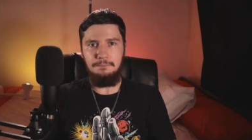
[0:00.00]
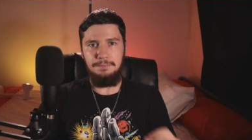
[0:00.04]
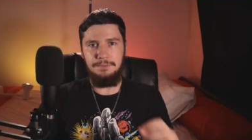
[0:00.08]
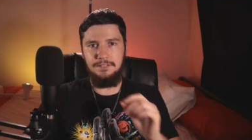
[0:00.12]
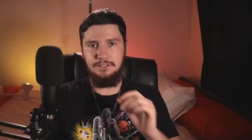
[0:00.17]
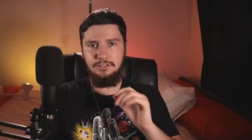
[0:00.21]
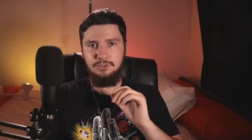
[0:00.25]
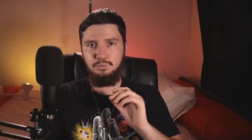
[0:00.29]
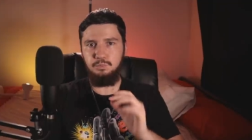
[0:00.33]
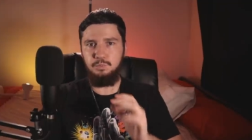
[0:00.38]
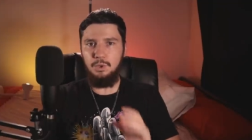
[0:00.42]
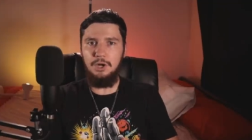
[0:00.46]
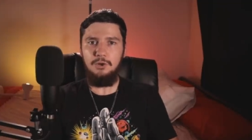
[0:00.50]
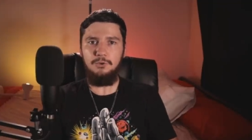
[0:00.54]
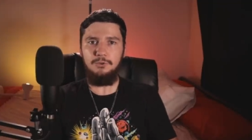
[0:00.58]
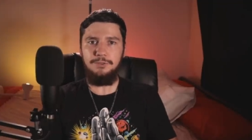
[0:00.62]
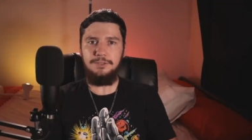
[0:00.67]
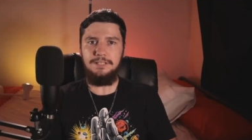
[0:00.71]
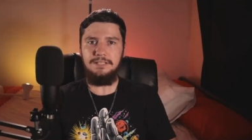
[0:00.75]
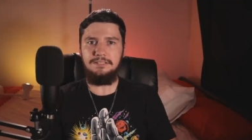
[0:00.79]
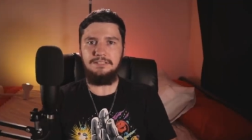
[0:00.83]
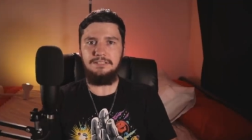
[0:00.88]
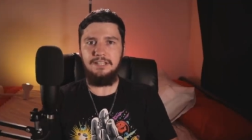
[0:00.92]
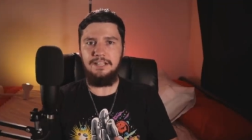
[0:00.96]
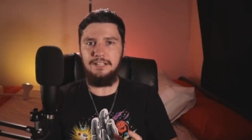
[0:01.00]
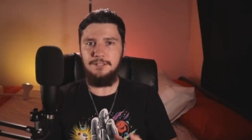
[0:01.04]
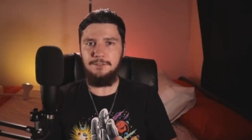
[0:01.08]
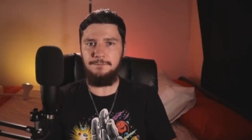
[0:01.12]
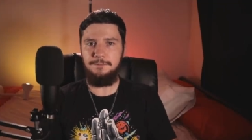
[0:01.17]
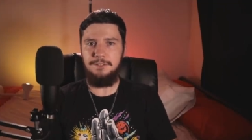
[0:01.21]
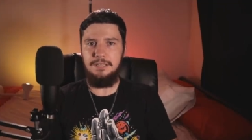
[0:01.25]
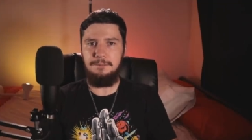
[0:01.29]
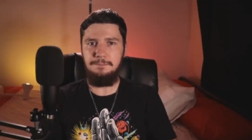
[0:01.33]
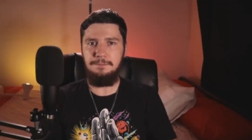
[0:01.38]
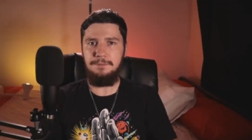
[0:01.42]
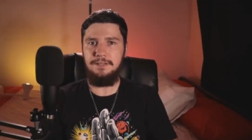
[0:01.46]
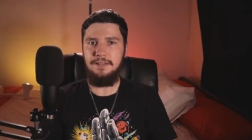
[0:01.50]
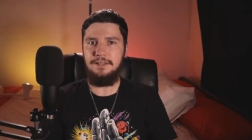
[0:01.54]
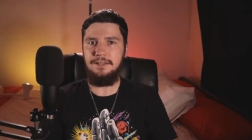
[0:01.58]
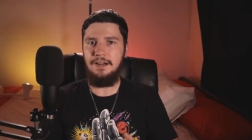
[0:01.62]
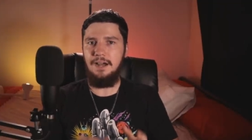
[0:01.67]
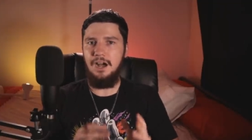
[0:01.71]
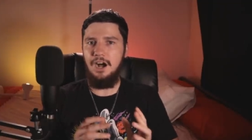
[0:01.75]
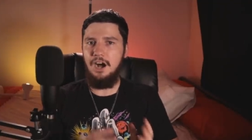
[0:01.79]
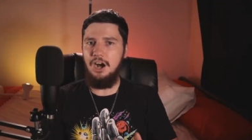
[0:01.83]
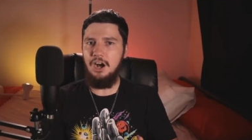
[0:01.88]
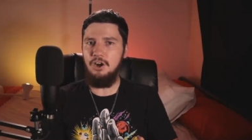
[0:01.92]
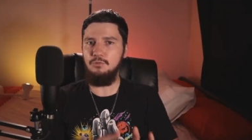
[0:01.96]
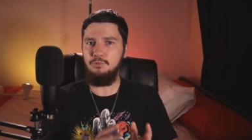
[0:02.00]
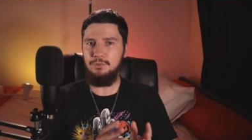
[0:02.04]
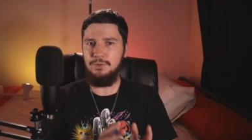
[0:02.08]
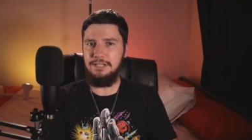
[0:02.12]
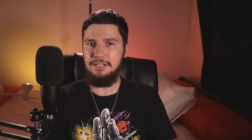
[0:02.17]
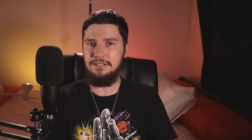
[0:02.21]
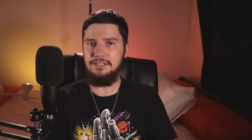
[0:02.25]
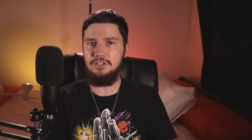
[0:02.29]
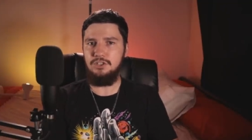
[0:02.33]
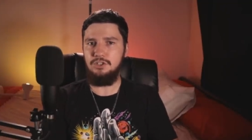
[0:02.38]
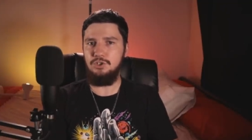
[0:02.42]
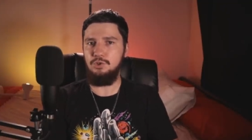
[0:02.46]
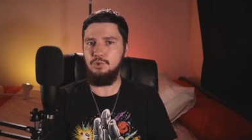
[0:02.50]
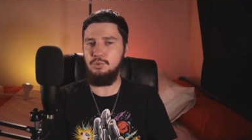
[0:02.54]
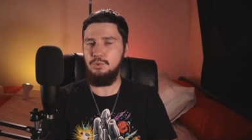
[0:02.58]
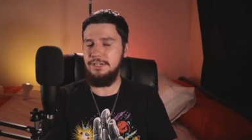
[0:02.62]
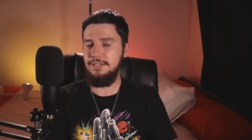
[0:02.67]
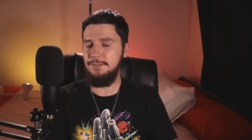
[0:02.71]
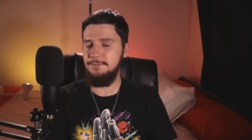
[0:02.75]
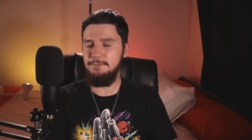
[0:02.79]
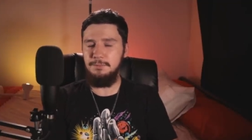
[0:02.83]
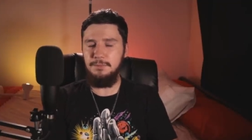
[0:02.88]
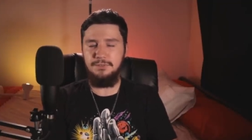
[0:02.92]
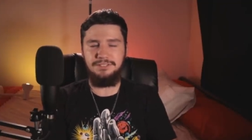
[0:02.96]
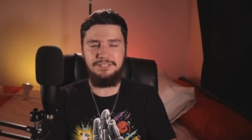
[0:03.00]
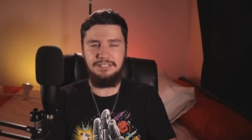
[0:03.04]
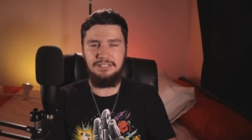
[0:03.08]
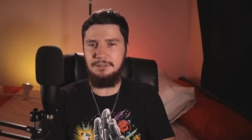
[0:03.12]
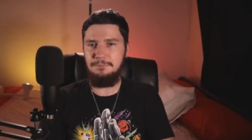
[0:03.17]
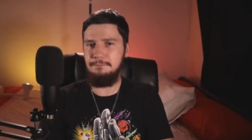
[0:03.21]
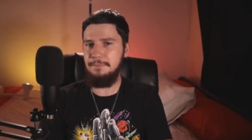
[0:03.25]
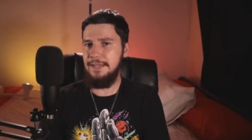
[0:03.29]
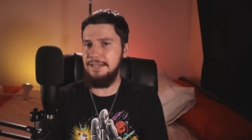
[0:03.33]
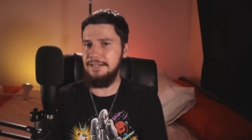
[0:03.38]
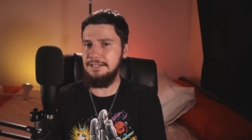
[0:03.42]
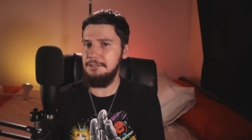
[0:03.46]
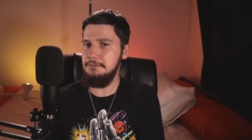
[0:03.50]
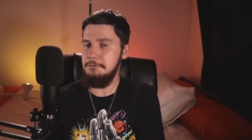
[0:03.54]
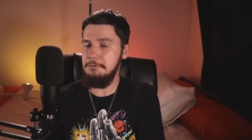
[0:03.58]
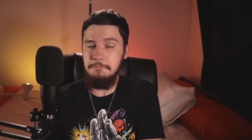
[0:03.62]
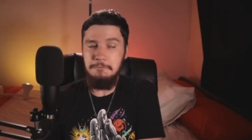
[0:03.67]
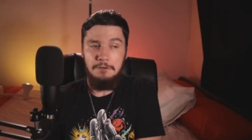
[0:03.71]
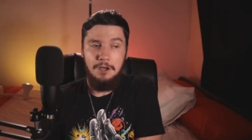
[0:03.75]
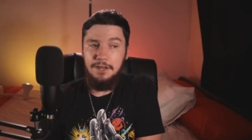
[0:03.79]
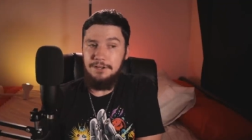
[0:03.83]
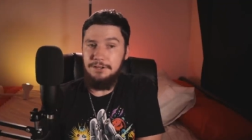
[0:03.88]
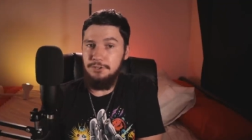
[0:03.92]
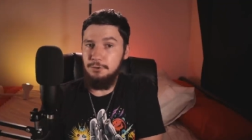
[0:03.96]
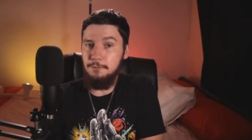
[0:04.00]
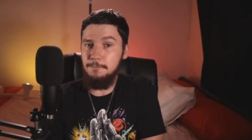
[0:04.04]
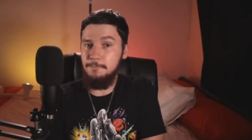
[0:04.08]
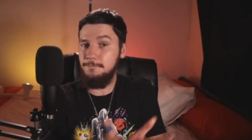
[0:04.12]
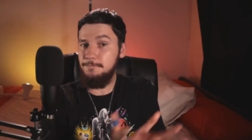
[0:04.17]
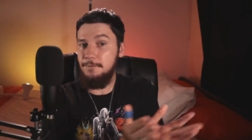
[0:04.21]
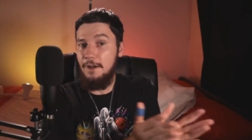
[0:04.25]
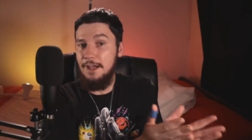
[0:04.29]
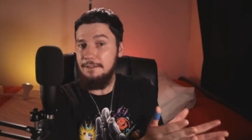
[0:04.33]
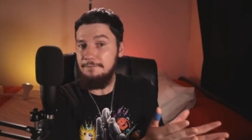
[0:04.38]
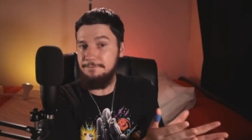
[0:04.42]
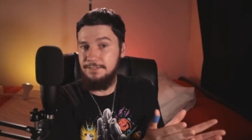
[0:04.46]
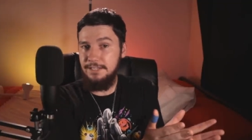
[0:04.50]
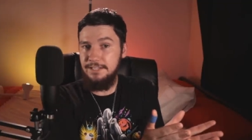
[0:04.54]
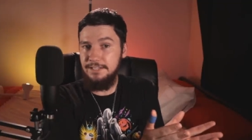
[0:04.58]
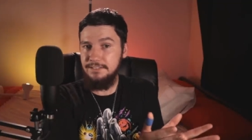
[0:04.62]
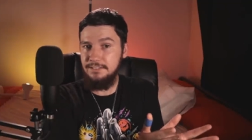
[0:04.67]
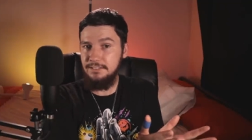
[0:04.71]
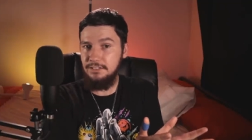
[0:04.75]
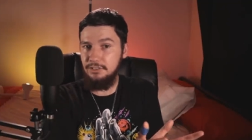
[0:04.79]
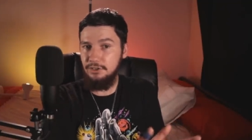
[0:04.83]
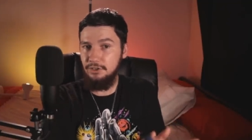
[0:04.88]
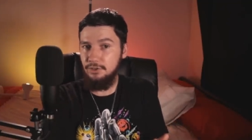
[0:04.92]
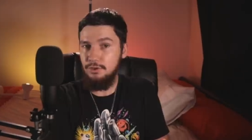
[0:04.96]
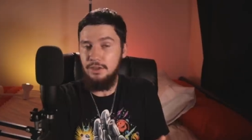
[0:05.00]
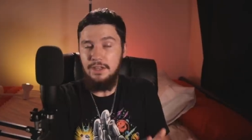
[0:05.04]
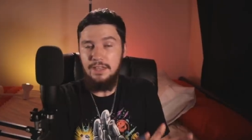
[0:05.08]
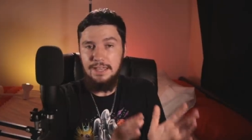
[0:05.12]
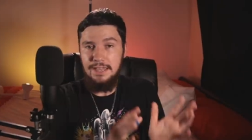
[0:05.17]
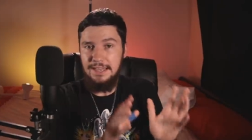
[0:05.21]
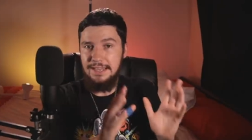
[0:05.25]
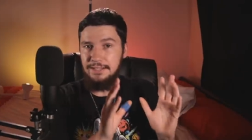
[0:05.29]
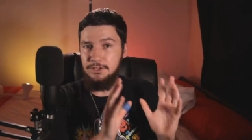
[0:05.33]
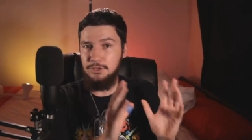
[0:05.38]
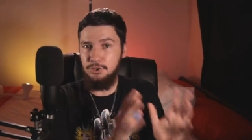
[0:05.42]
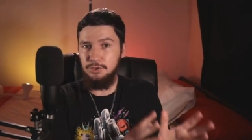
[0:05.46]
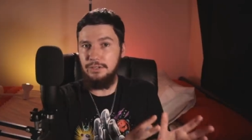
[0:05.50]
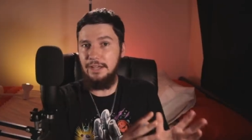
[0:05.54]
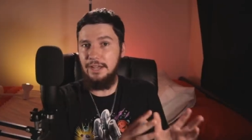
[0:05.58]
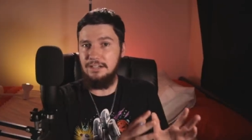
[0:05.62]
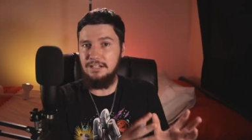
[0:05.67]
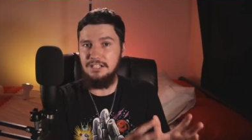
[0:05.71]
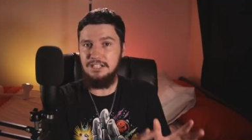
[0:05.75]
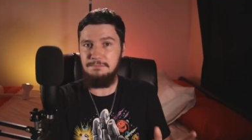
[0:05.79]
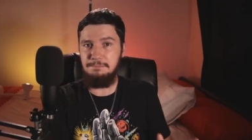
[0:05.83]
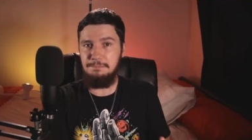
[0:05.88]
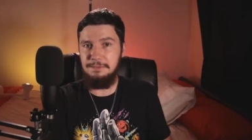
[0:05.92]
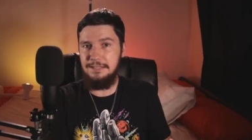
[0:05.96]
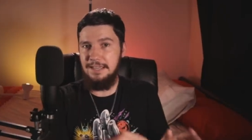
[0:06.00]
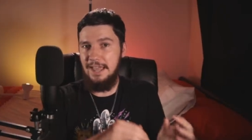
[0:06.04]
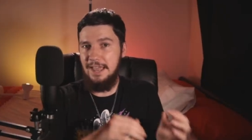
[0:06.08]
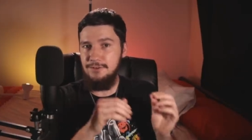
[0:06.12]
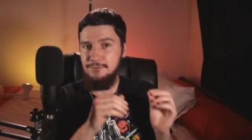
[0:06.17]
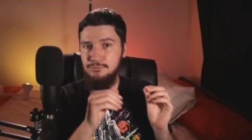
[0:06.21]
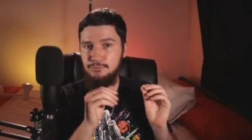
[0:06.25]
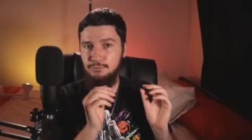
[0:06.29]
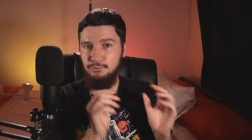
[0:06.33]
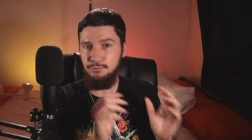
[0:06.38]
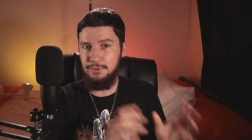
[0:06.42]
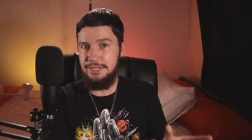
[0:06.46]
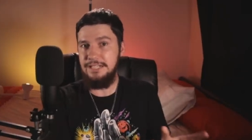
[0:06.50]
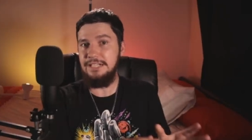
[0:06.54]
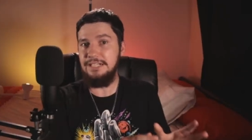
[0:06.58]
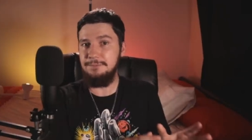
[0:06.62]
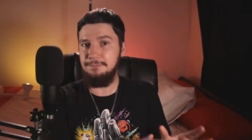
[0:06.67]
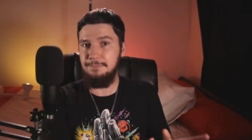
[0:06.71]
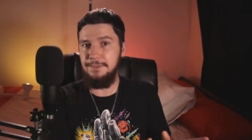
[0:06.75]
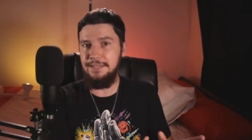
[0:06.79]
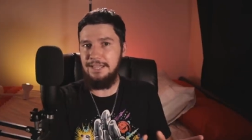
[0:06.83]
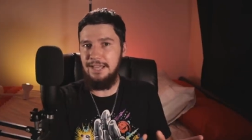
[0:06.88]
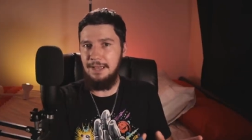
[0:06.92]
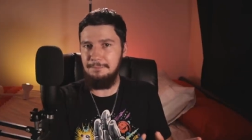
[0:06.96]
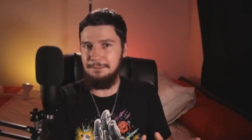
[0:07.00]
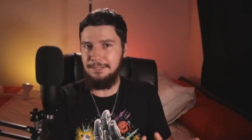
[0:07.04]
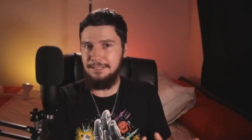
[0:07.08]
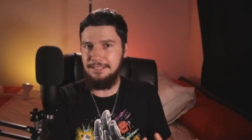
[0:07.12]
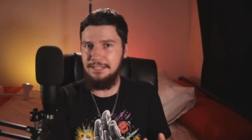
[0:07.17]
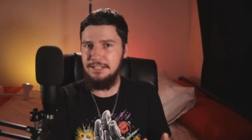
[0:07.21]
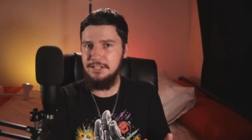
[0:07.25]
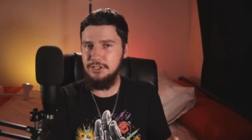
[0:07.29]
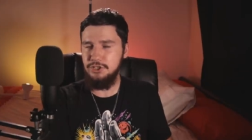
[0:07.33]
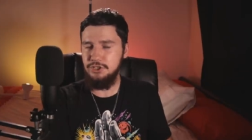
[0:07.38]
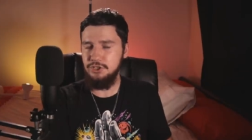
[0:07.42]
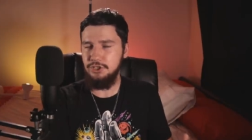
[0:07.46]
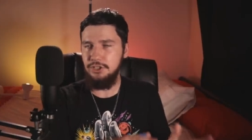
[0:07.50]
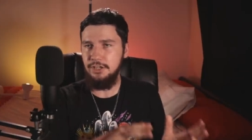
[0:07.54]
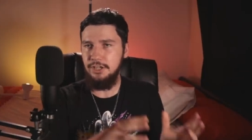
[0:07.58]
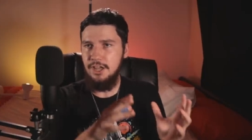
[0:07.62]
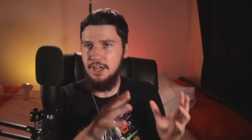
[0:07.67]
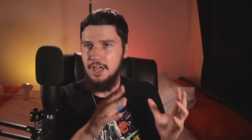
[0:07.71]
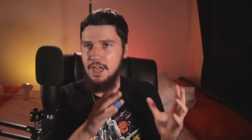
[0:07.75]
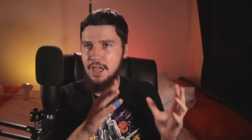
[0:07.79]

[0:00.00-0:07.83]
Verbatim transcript: Because while things like a VPN again are really cool. And if Mozilla made it, I don't know, five years ago, it could actually be a really big application.